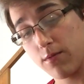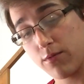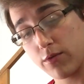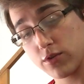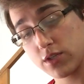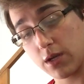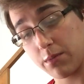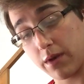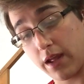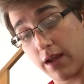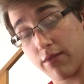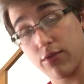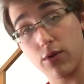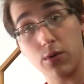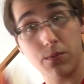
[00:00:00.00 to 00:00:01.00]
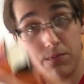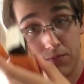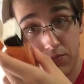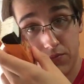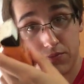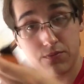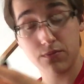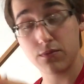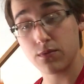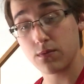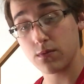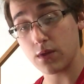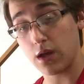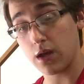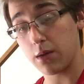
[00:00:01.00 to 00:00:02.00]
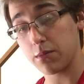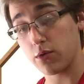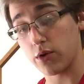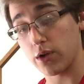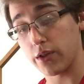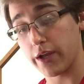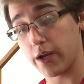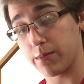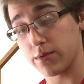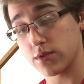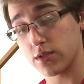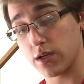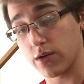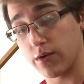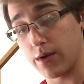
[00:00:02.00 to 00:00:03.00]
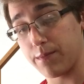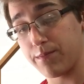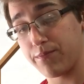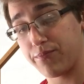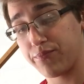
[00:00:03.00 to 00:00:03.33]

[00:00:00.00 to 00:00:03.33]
First thing I'm going to have, though, I'm going to light up a cigarette.